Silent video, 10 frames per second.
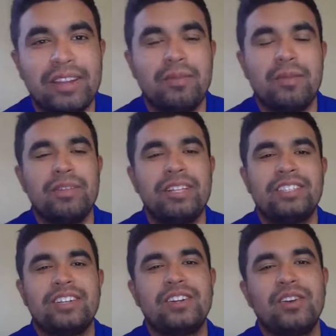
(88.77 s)
Remember, that's
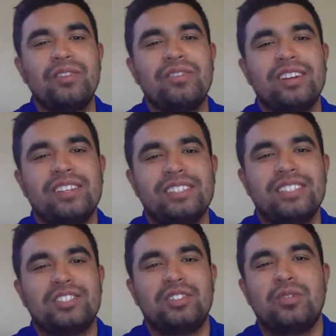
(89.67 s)
our code of conduct, to
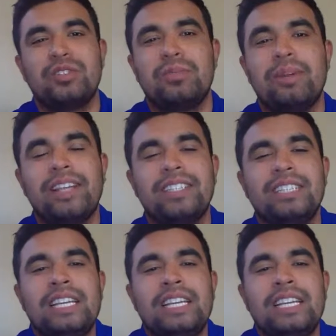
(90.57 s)
show respect.